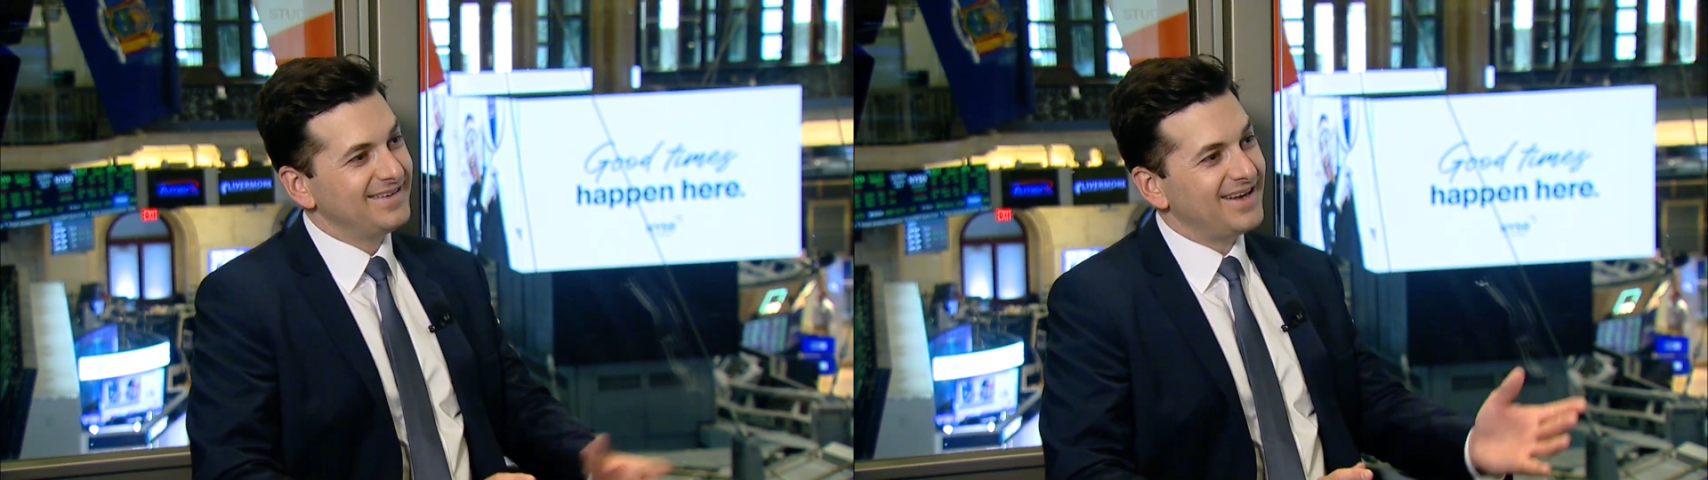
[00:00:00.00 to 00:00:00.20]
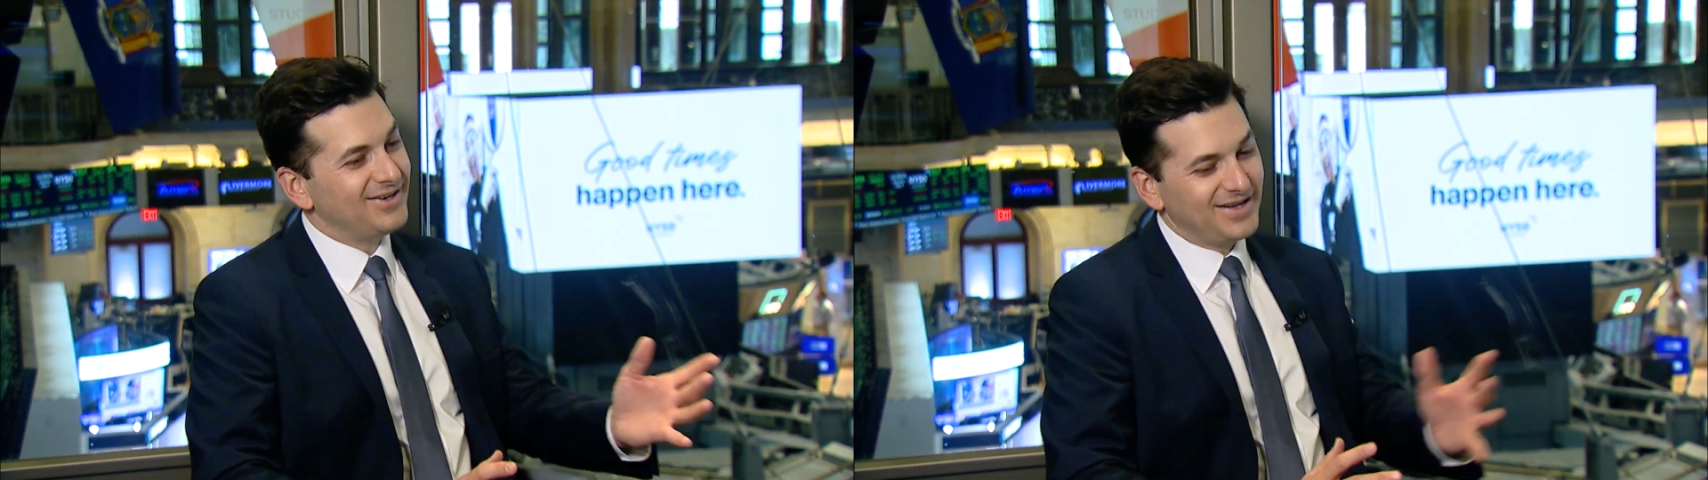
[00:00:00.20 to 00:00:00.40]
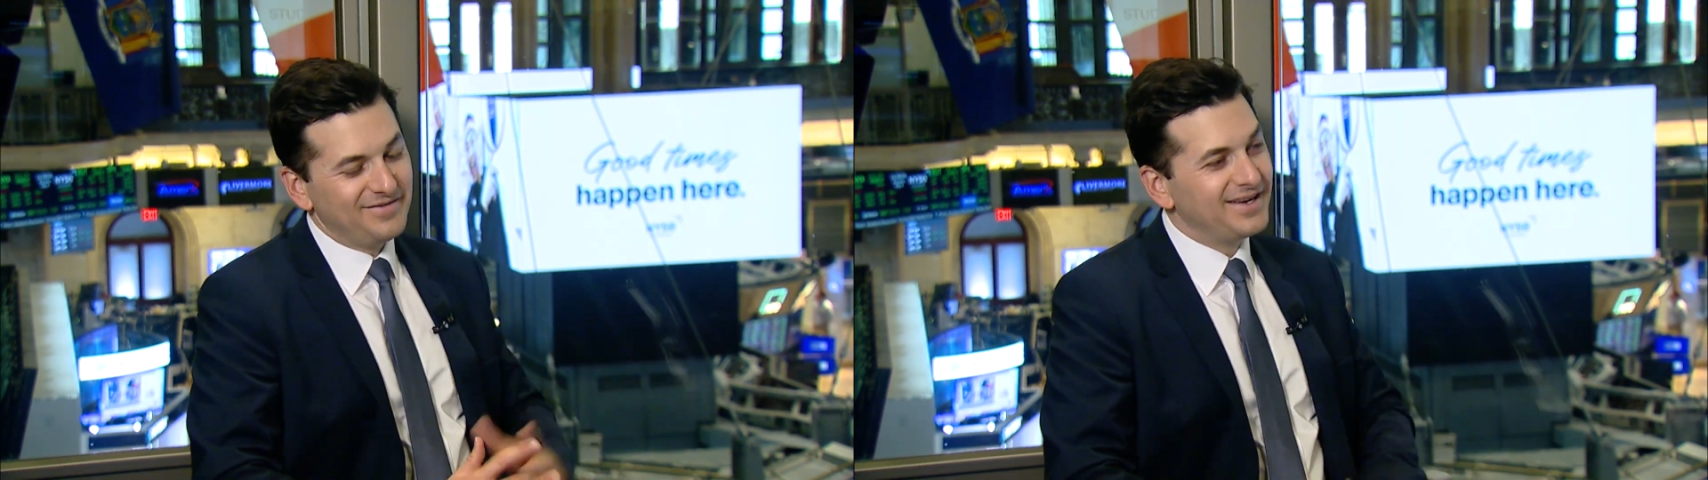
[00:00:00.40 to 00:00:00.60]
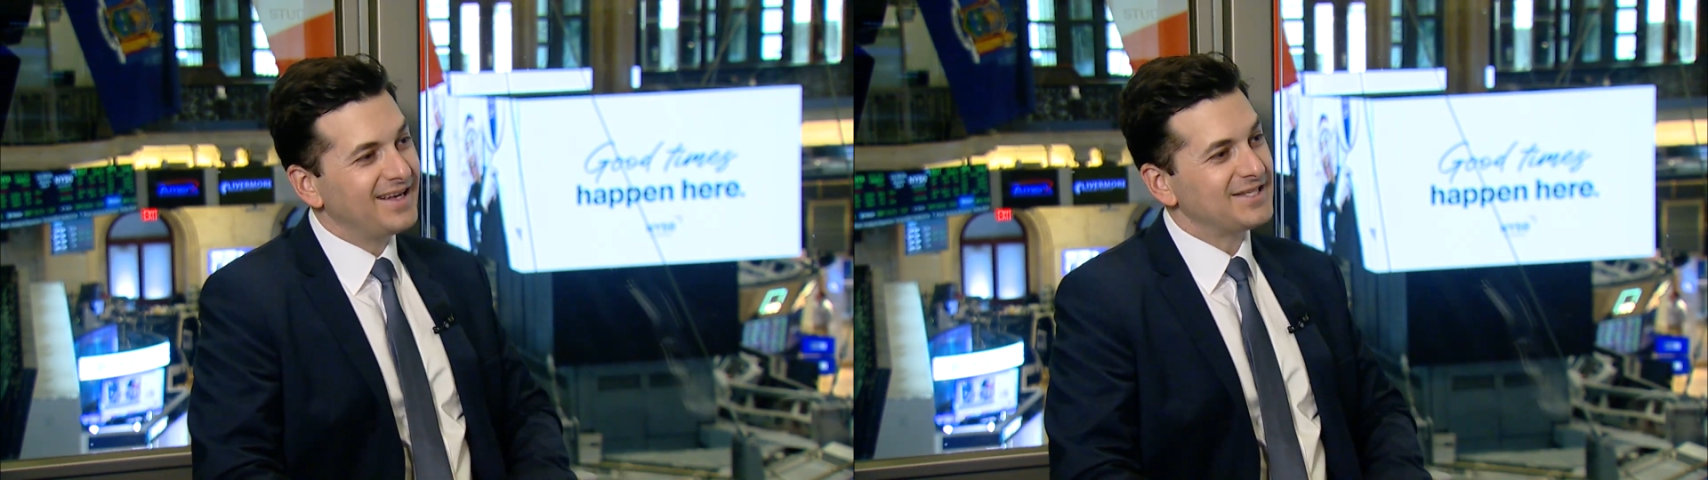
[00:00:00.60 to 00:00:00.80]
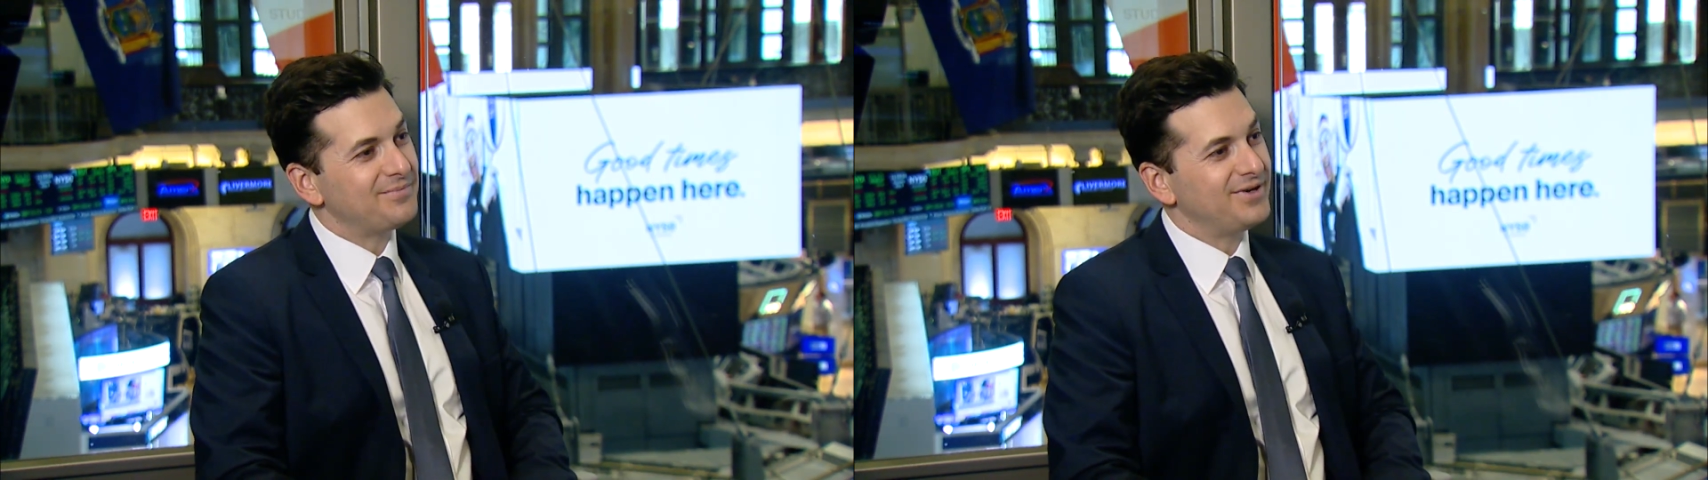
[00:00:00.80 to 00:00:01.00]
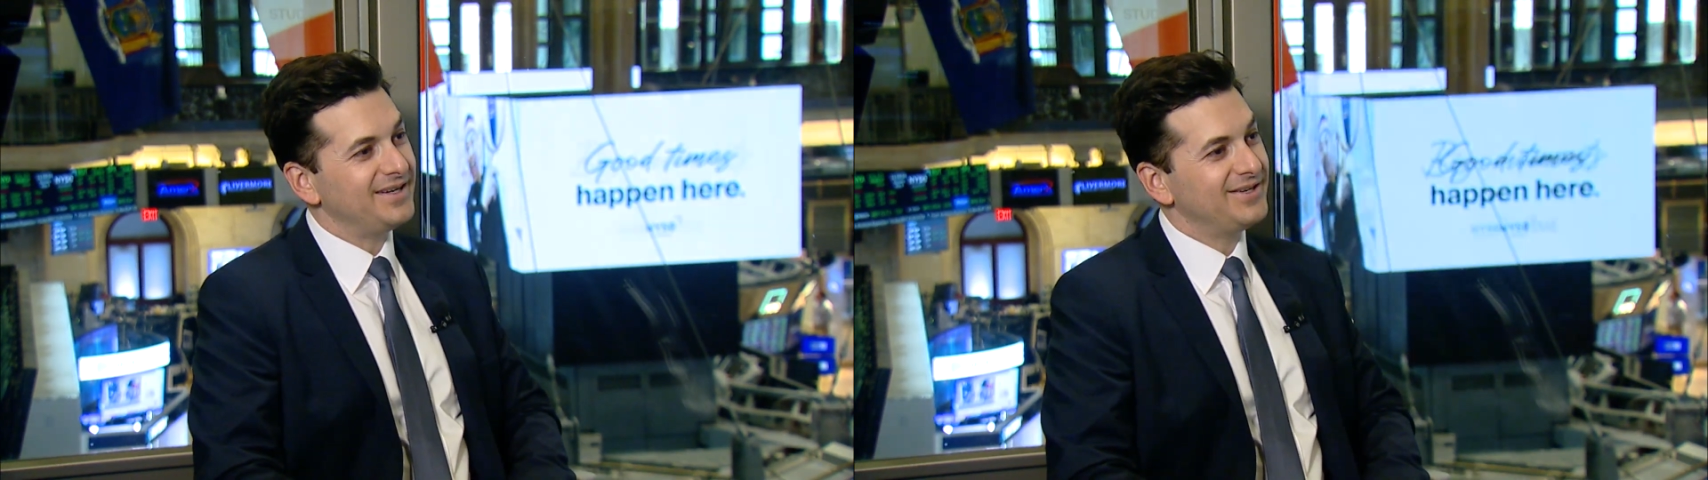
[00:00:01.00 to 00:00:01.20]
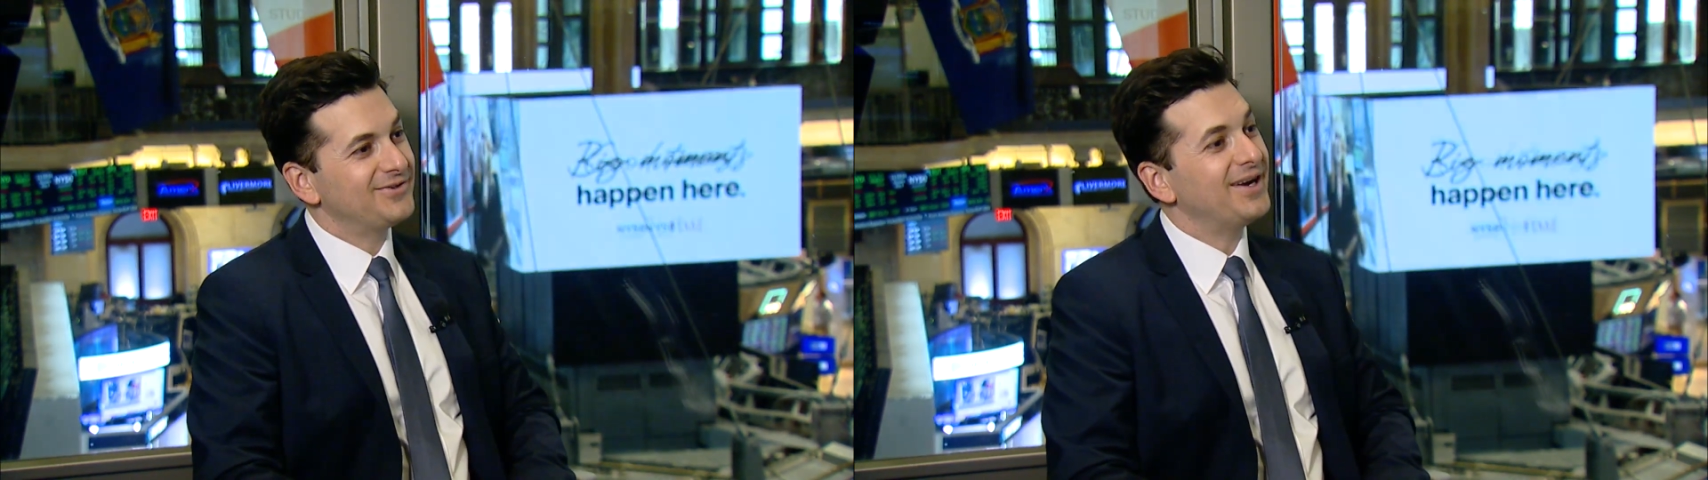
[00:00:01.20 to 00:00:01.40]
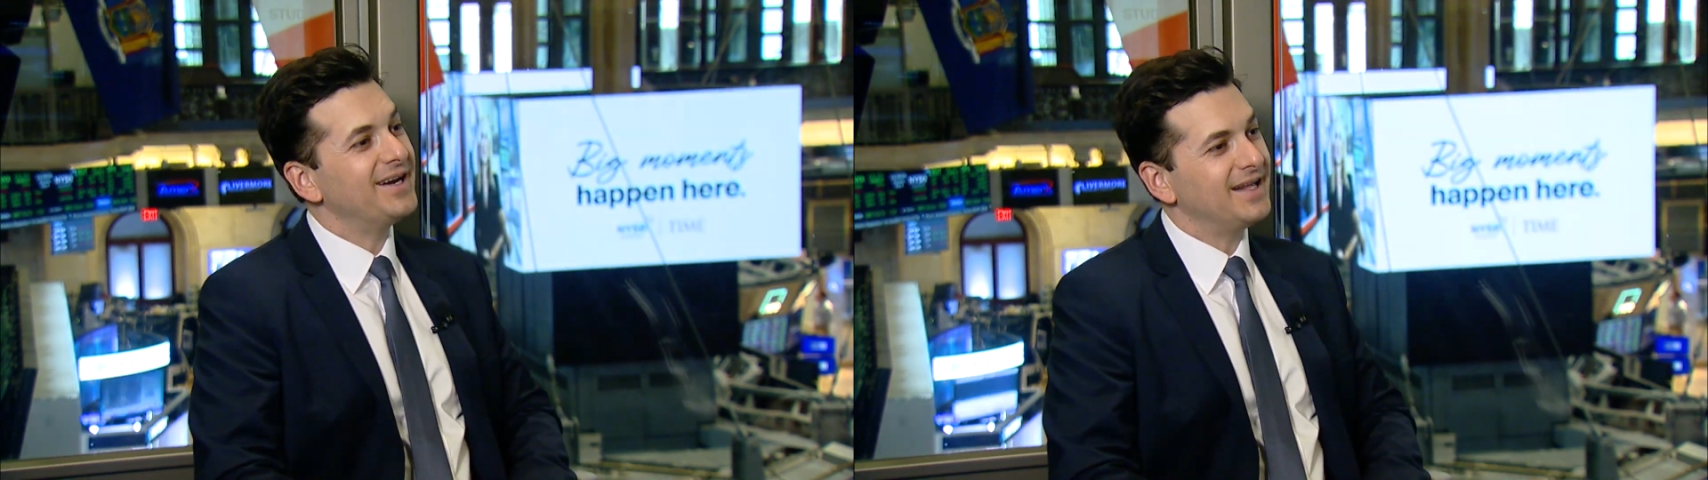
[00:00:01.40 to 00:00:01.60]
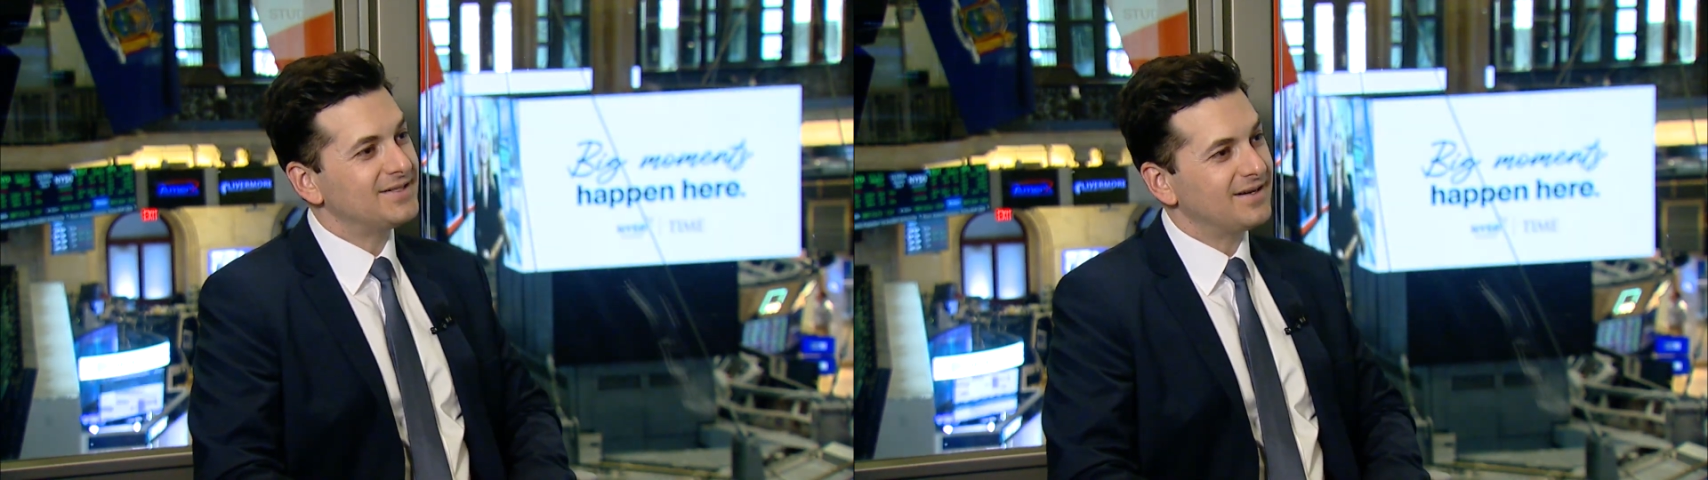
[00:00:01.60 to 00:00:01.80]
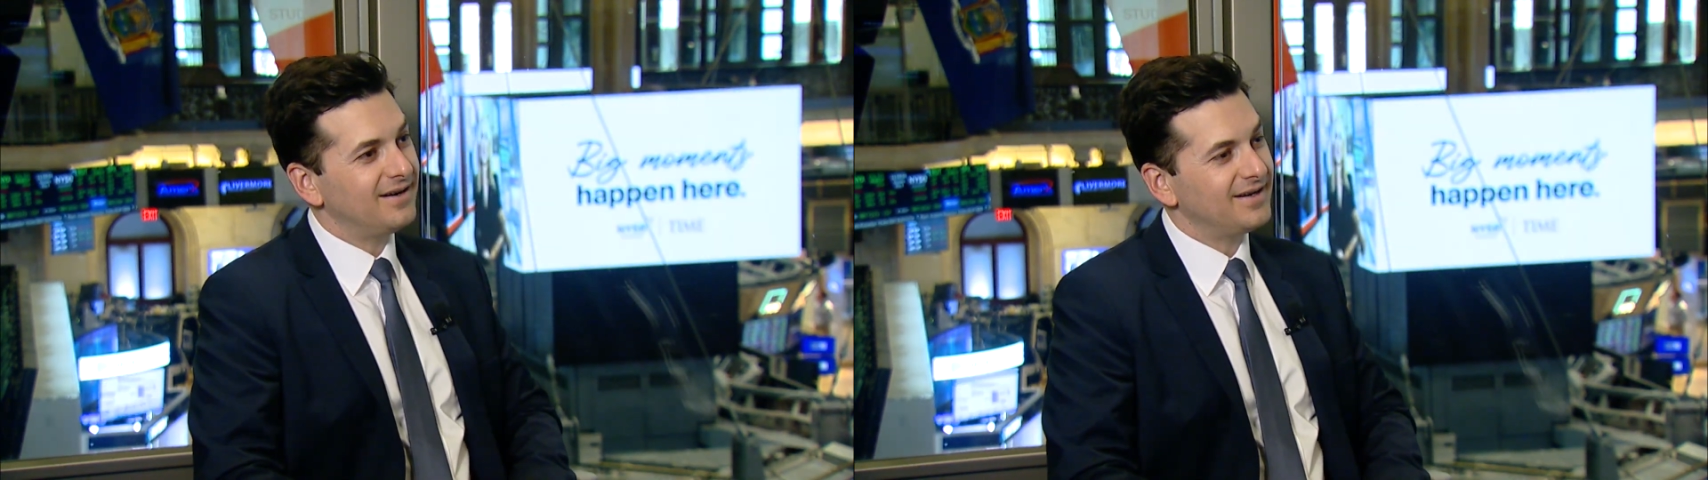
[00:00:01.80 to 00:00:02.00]
Now, Nvidia has a pretty great head
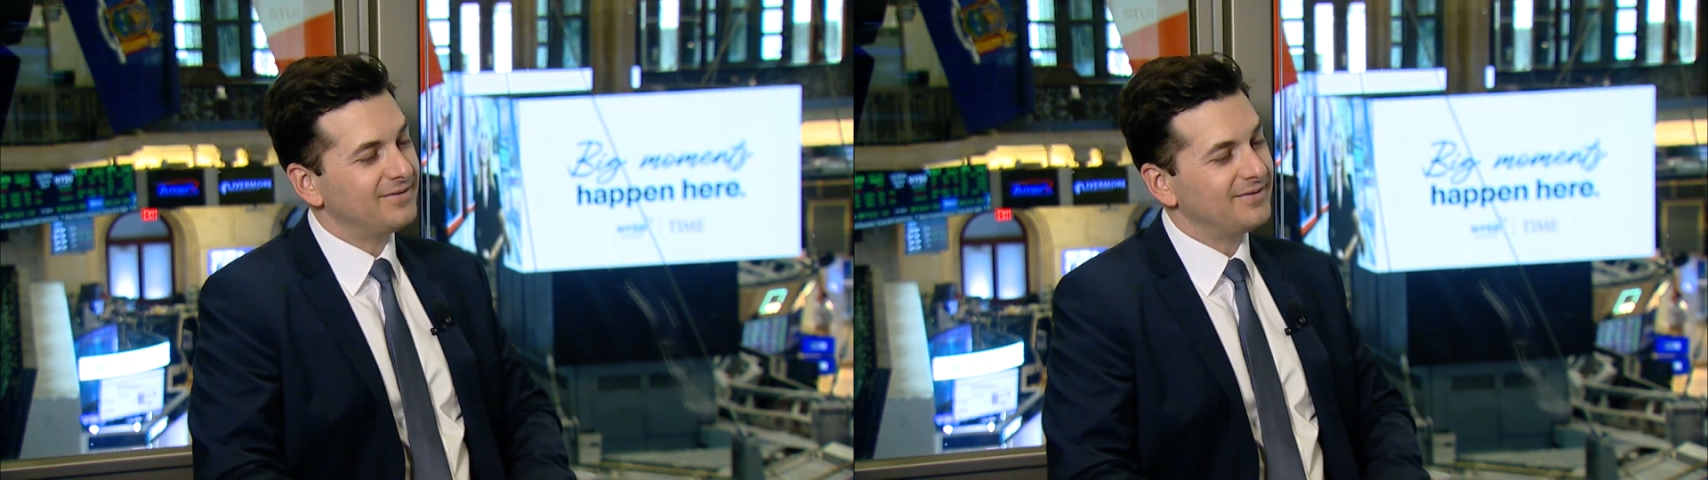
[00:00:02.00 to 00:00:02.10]
start,